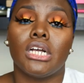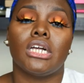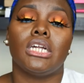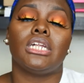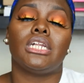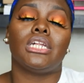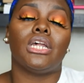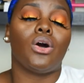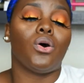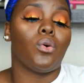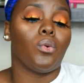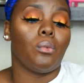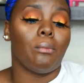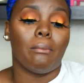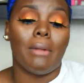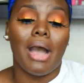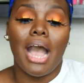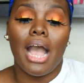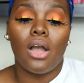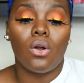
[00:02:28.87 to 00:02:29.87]
So
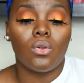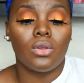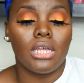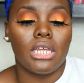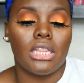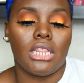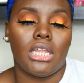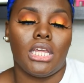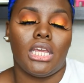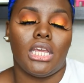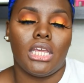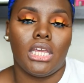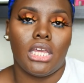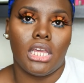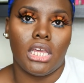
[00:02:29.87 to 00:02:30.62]
my only thing